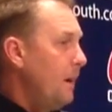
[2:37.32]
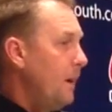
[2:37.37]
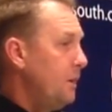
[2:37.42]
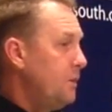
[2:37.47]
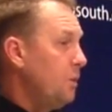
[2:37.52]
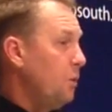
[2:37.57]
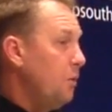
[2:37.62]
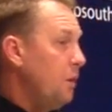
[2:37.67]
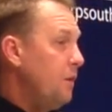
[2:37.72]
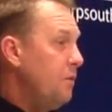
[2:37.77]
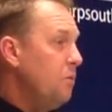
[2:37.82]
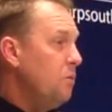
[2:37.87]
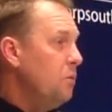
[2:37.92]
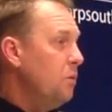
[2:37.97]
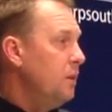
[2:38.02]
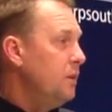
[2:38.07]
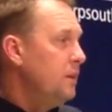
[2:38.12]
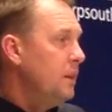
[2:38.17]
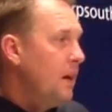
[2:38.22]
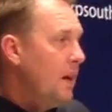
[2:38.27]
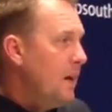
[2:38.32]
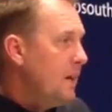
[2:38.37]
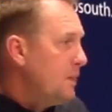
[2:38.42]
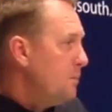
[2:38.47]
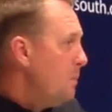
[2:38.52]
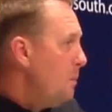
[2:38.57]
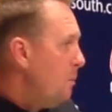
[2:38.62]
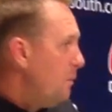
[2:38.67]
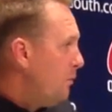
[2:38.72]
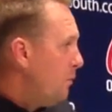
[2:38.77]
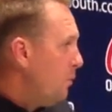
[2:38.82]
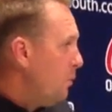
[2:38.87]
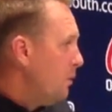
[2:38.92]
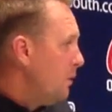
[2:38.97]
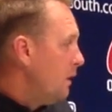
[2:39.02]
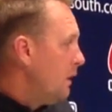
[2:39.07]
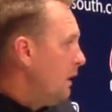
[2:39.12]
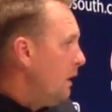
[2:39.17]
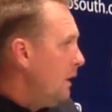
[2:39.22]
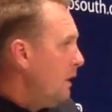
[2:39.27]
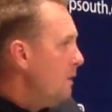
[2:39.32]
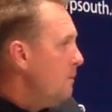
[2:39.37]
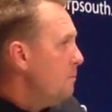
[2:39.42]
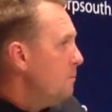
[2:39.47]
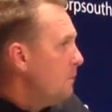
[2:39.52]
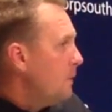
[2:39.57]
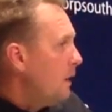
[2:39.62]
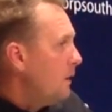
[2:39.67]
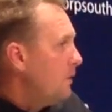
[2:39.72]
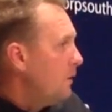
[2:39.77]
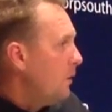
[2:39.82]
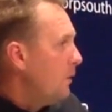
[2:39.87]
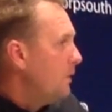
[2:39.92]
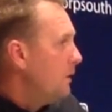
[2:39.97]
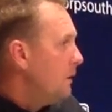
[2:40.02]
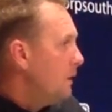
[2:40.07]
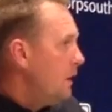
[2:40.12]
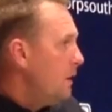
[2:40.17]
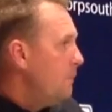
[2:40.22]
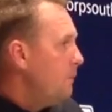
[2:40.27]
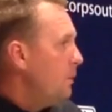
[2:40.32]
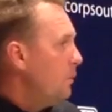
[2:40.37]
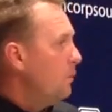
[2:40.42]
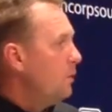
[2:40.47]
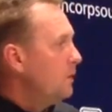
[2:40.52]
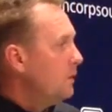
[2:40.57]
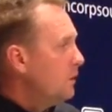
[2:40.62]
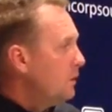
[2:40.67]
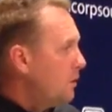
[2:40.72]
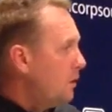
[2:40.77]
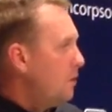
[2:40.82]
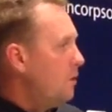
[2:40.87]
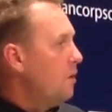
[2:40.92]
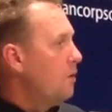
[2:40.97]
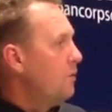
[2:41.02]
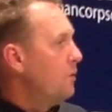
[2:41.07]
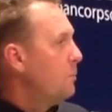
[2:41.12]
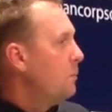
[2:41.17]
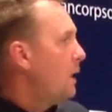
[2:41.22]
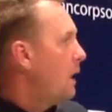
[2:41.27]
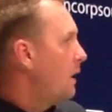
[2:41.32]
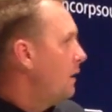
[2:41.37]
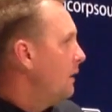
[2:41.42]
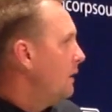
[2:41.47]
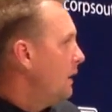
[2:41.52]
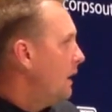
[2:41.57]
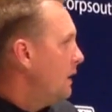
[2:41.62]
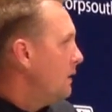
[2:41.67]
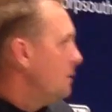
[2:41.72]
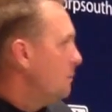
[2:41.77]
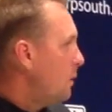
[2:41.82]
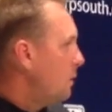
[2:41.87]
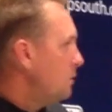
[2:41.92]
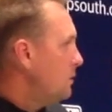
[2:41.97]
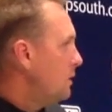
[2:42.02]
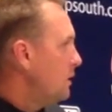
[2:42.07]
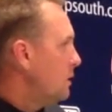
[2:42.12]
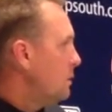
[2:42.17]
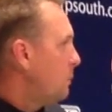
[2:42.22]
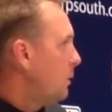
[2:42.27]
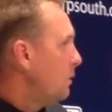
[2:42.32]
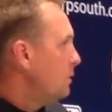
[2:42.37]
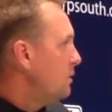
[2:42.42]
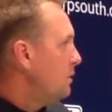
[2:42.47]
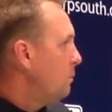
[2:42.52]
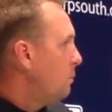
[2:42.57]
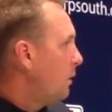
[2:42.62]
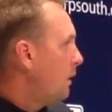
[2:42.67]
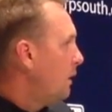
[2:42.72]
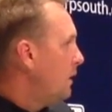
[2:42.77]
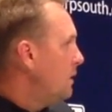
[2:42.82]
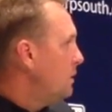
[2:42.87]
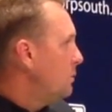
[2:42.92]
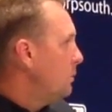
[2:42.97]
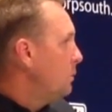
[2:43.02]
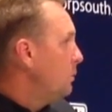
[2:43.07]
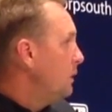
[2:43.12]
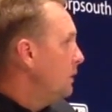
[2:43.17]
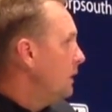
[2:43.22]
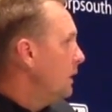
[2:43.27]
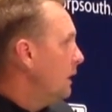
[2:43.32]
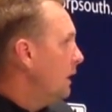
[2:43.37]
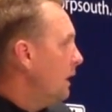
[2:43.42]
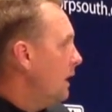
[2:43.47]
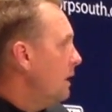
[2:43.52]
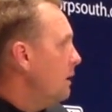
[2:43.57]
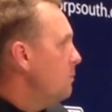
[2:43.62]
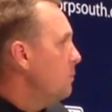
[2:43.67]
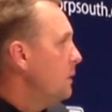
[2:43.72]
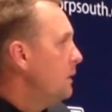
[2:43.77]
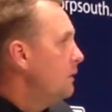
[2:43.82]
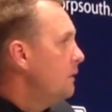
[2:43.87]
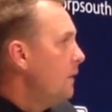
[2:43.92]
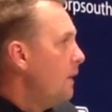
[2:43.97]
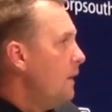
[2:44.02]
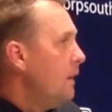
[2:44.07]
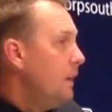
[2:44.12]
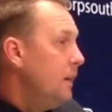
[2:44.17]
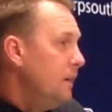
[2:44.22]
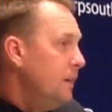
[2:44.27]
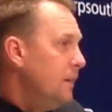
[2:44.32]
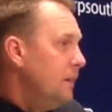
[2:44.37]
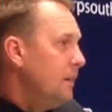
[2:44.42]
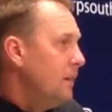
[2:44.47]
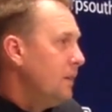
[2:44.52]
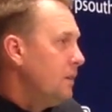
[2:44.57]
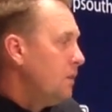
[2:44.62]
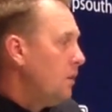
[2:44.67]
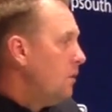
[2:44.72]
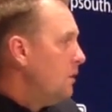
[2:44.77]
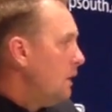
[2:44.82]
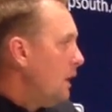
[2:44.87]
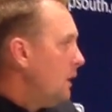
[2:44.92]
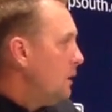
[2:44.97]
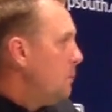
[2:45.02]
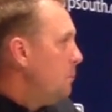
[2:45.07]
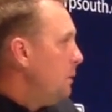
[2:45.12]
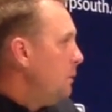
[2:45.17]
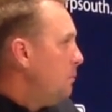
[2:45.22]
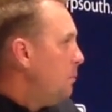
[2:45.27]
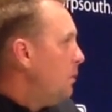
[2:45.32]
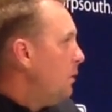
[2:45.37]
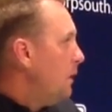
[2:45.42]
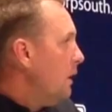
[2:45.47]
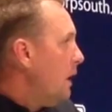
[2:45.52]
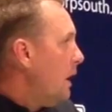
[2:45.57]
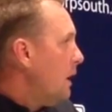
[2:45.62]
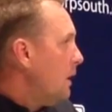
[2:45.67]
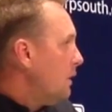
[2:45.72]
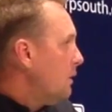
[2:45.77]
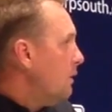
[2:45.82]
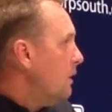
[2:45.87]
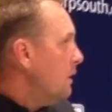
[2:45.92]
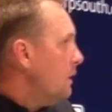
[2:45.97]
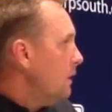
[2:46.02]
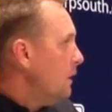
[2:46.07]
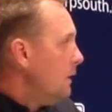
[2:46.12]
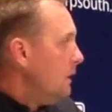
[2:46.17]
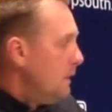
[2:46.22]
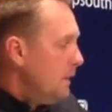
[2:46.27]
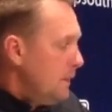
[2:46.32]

I told everyone that asked me before the game, I thought the team that won the turnover battle and had the most explosive plays would win the game, and that turned out to be pretty accurate.